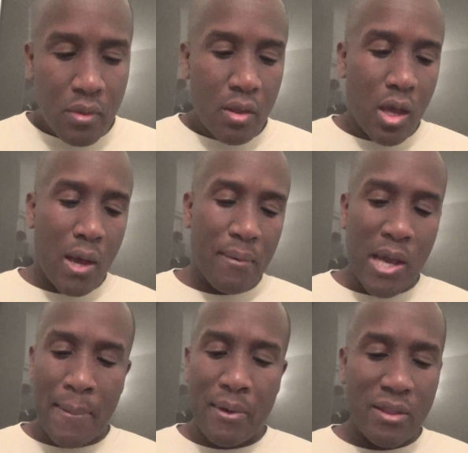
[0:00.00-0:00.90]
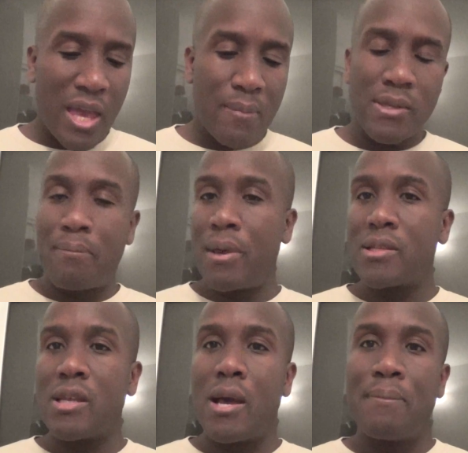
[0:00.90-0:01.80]
A couple other games I
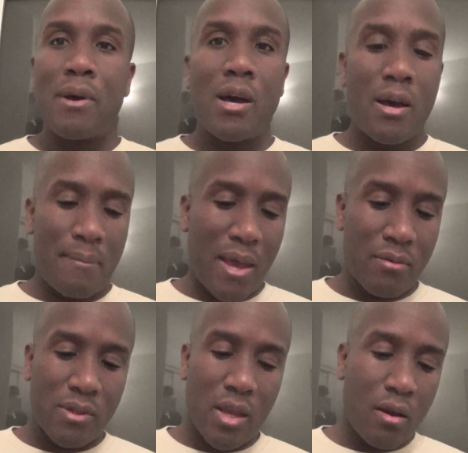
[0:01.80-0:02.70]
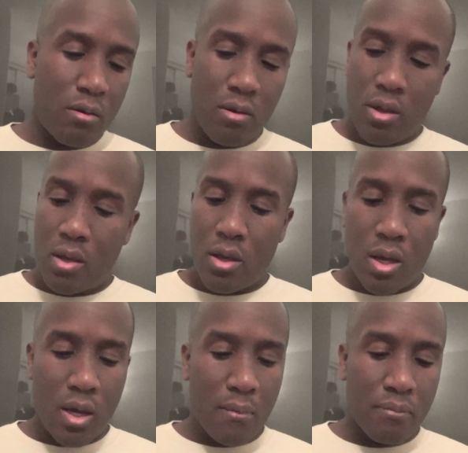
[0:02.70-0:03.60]
picked up out there
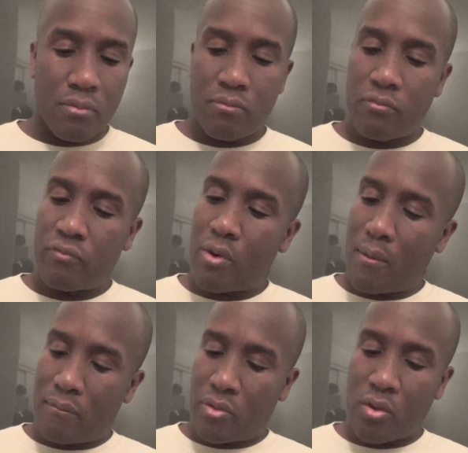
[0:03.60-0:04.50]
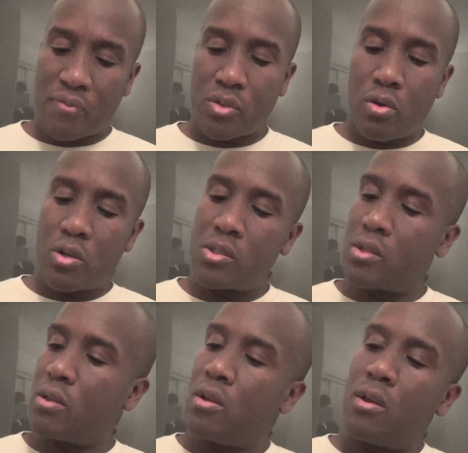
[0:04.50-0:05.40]
from thrift
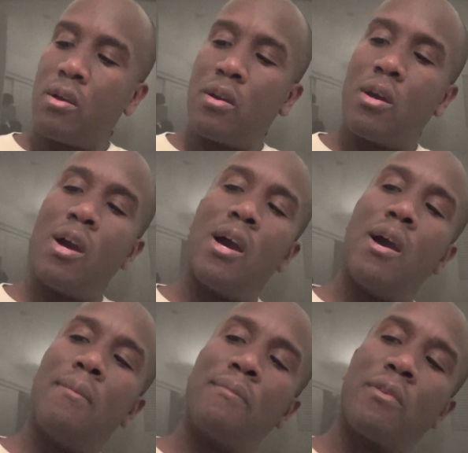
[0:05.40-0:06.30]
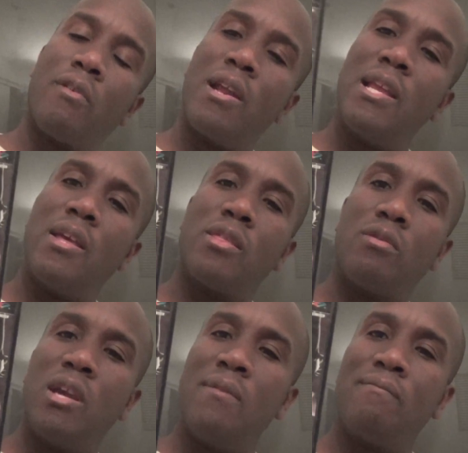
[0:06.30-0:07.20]
stores. Grandia
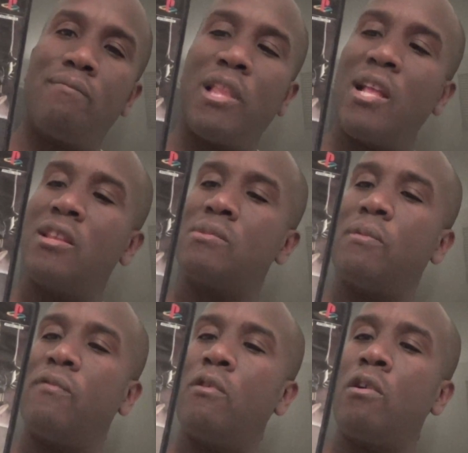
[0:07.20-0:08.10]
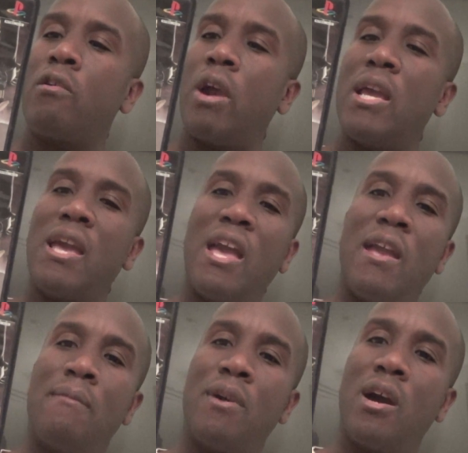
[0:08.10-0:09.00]
3, played this before. Great
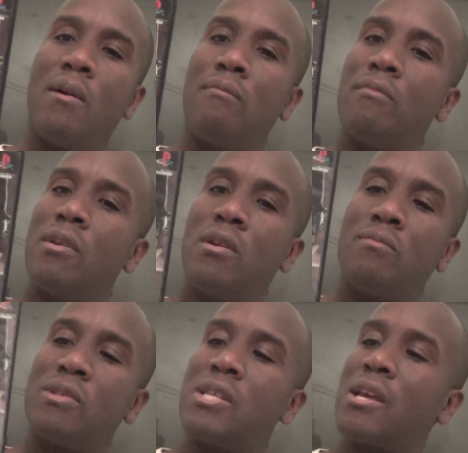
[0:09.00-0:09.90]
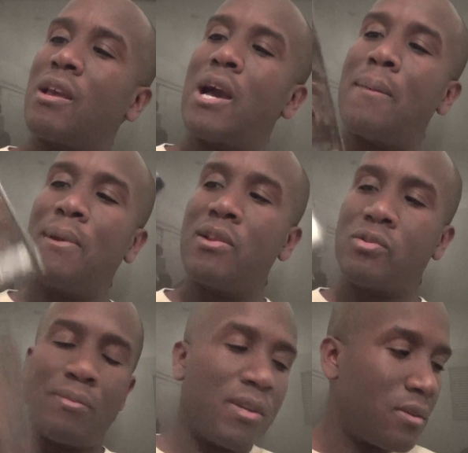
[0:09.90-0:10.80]
game. The second copy, this
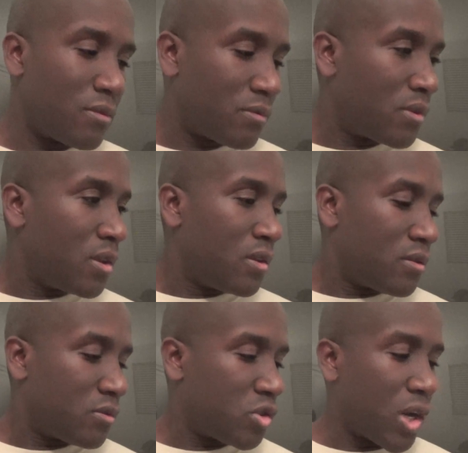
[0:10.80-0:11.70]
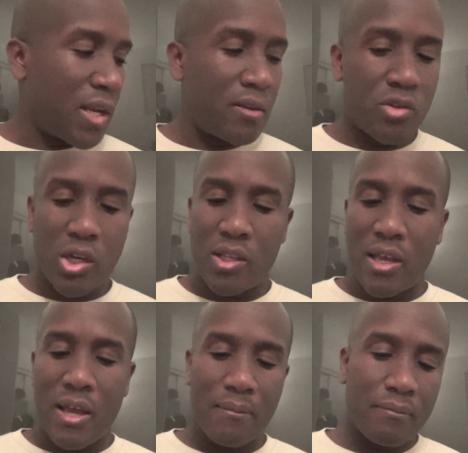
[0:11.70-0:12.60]
will be trading
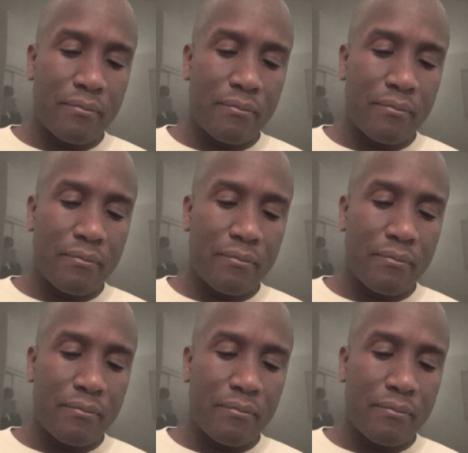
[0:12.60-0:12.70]
that.